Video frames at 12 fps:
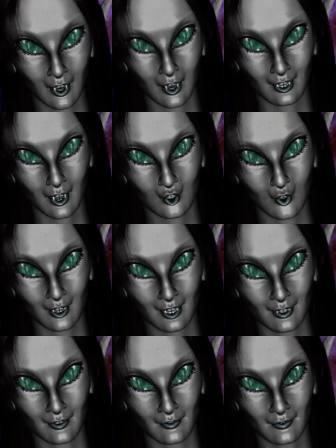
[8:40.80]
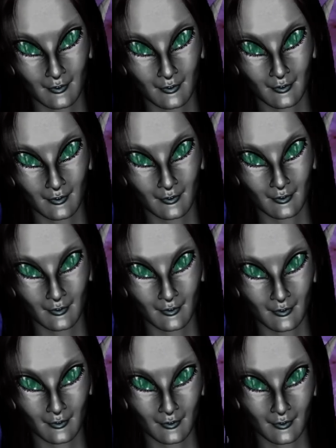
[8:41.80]
age would be the alien
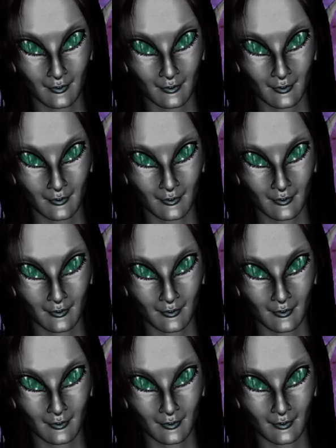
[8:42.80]
messages.